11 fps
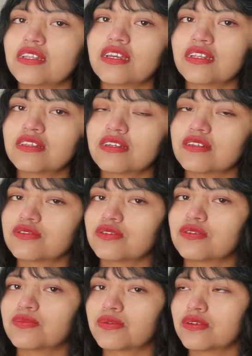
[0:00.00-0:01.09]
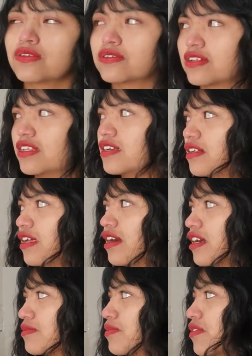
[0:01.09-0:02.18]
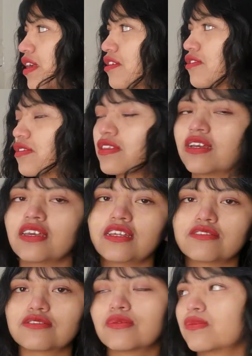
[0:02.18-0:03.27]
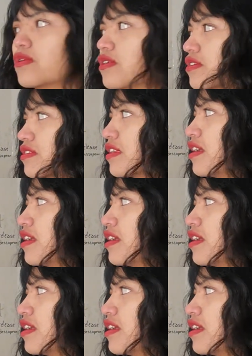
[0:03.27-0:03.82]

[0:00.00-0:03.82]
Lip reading: need to produce a little aspiration in some words,